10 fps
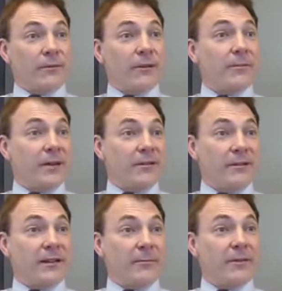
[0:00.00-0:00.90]
committed to
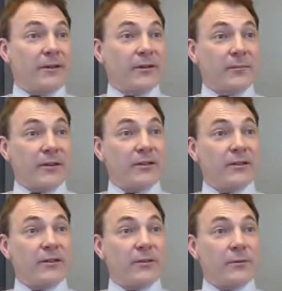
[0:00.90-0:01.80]
them and they're committed
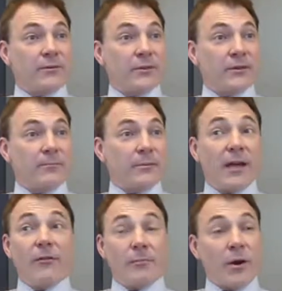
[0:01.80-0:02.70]
to you as a
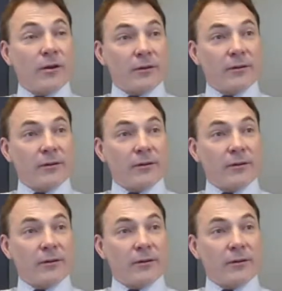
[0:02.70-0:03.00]
health partner.